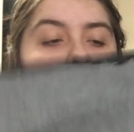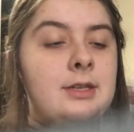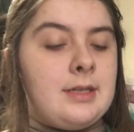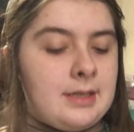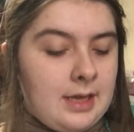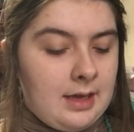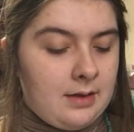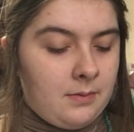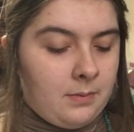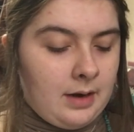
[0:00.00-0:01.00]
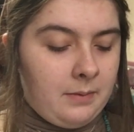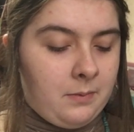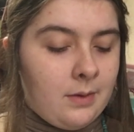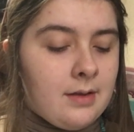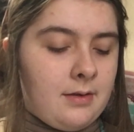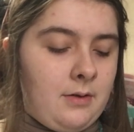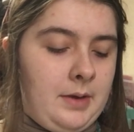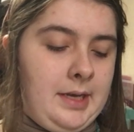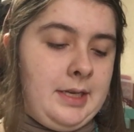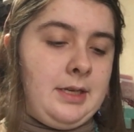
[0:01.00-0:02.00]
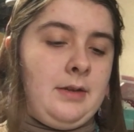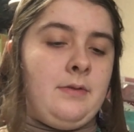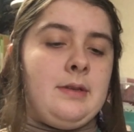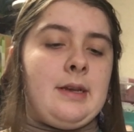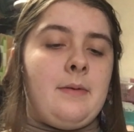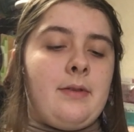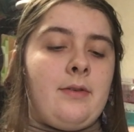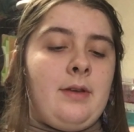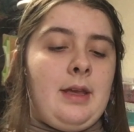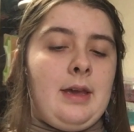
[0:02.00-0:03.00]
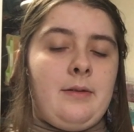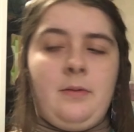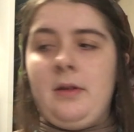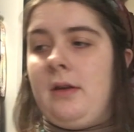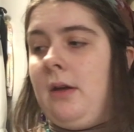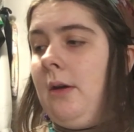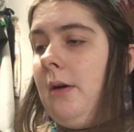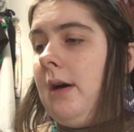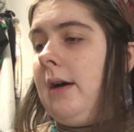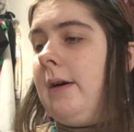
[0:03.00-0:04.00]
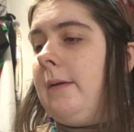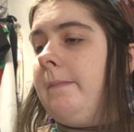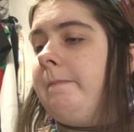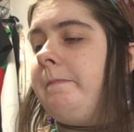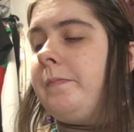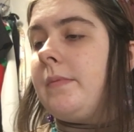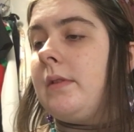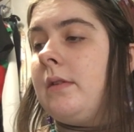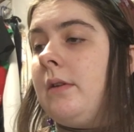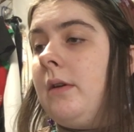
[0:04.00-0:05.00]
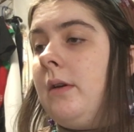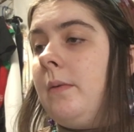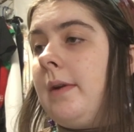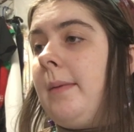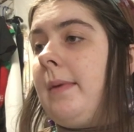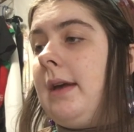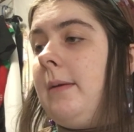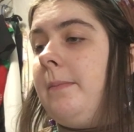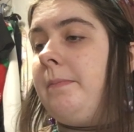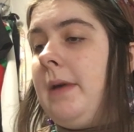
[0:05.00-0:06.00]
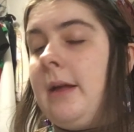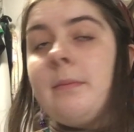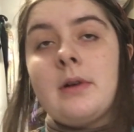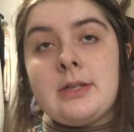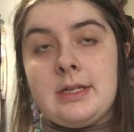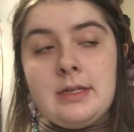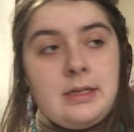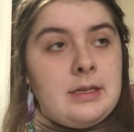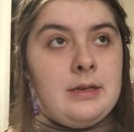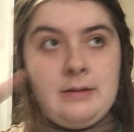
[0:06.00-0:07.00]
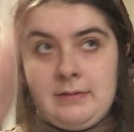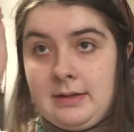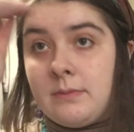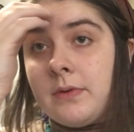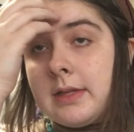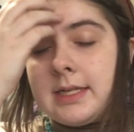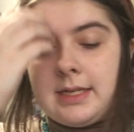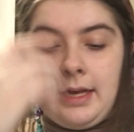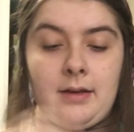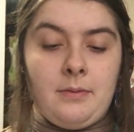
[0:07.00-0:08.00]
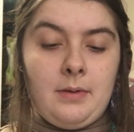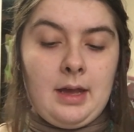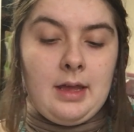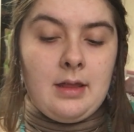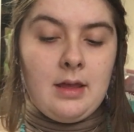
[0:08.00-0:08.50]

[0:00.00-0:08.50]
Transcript: edges, and what I was going to do is I was going to get um, one of my paint brushes for the stick, right?